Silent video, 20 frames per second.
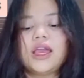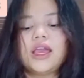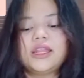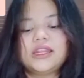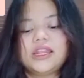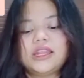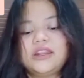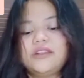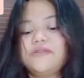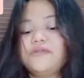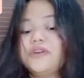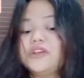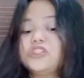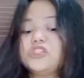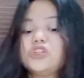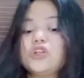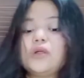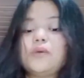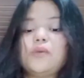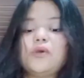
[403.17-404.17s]

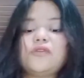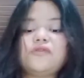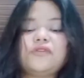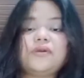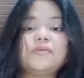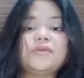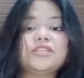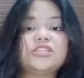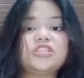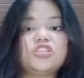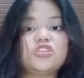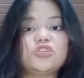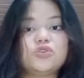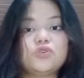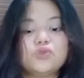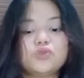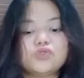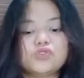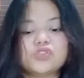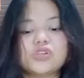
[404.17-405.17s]
derivational morpheme is
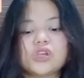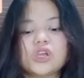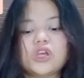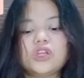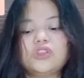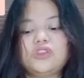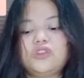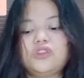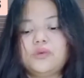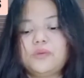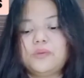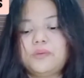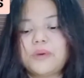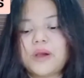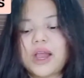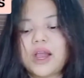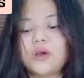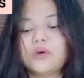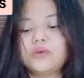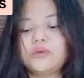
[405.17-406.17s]
used the
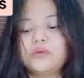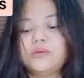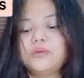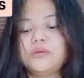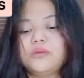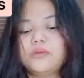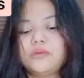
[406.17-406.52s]
bound